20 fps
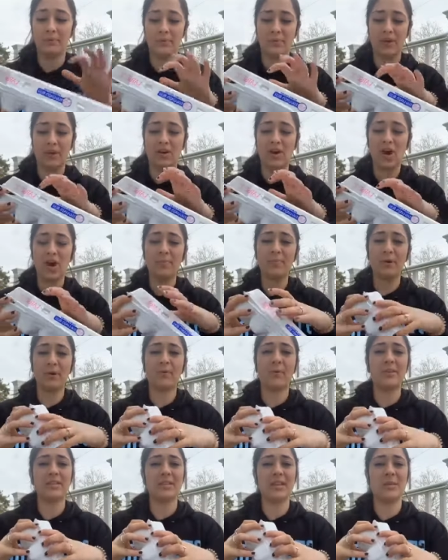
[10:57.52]
the
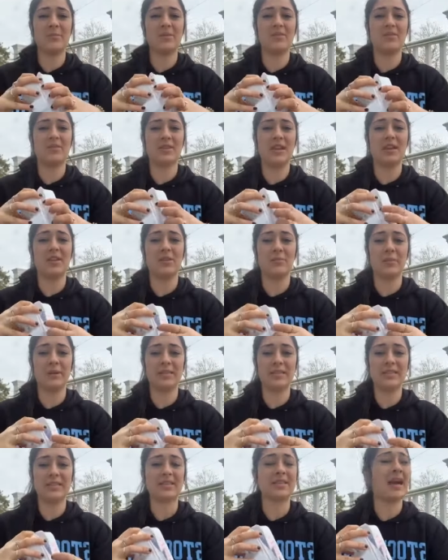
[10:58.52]
cardboard ones can be recycled,
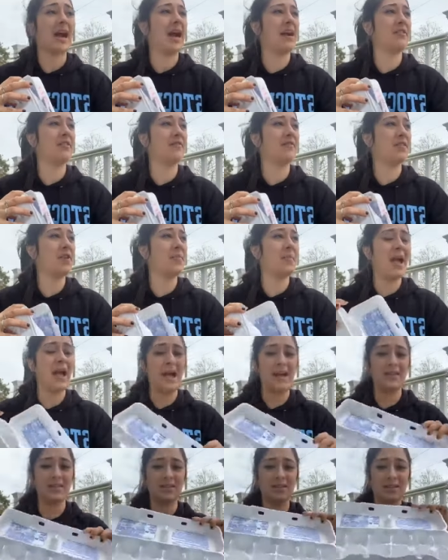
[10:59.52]
but styrofoam
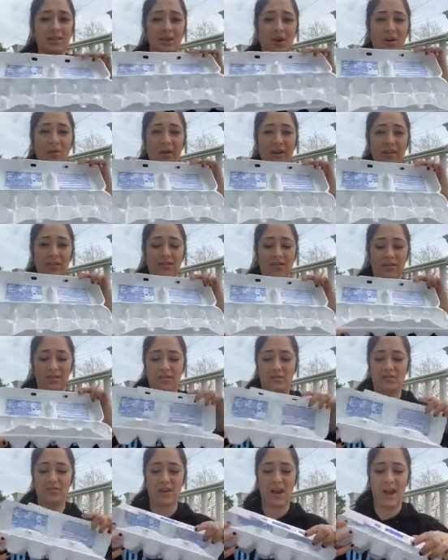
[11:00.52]
has to go into
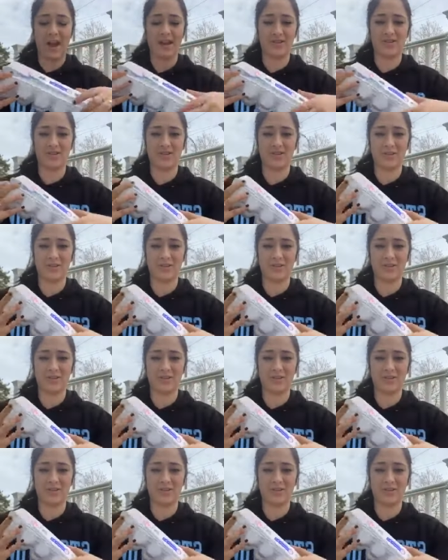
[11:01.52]
the trash